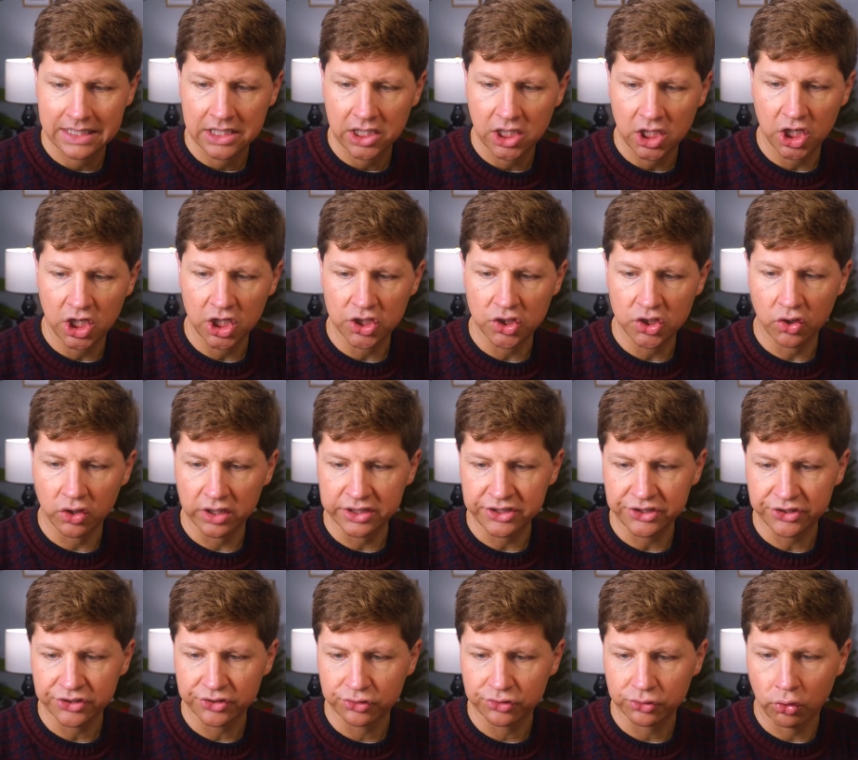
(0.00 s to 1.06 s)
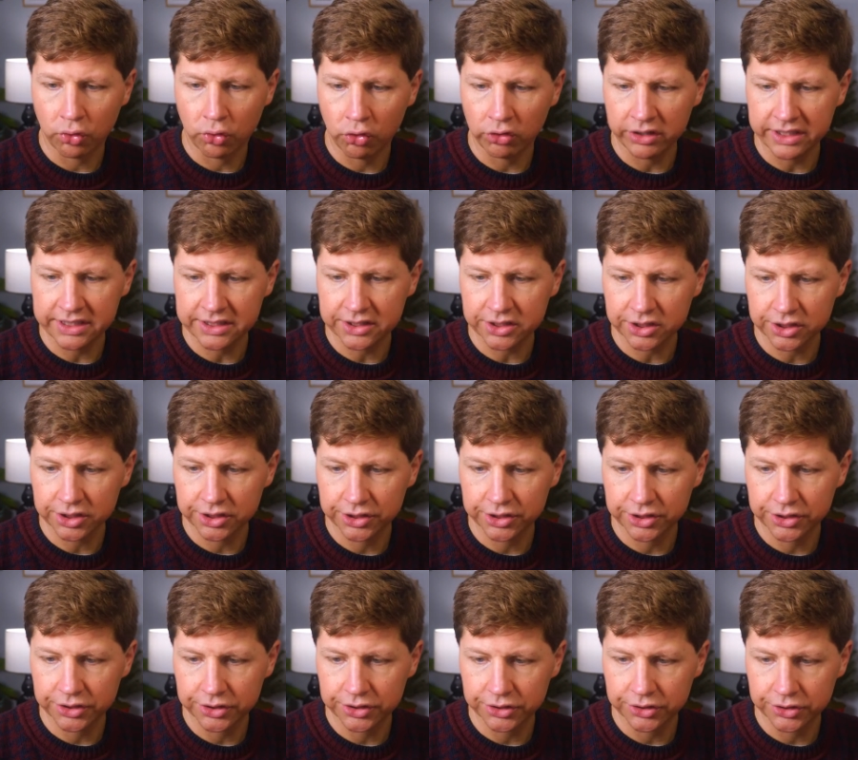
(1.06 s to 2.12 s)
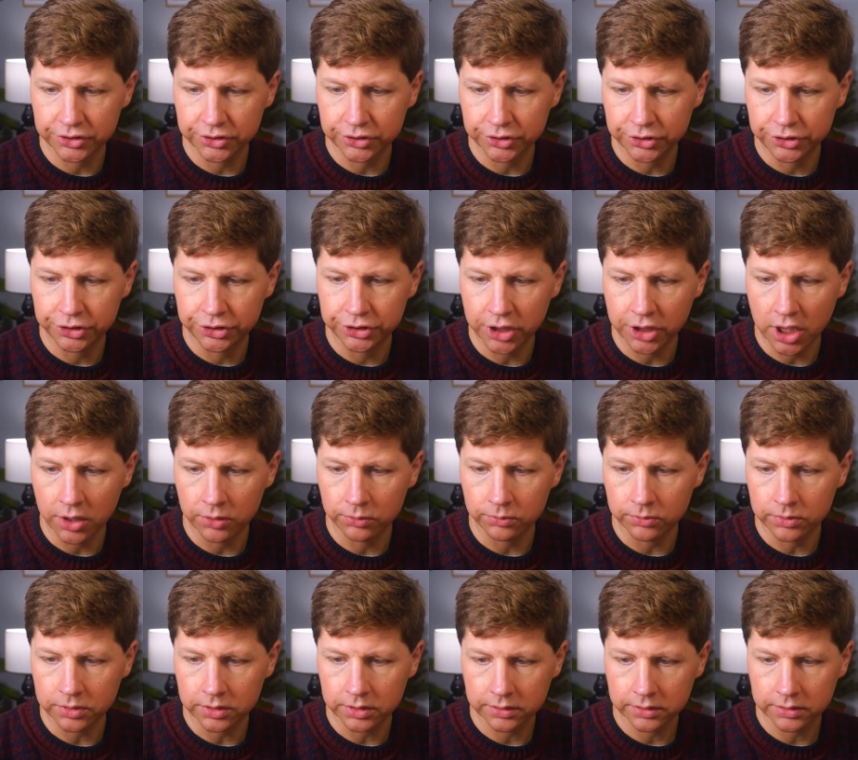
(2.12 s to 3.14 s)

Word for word: a nice tight joke.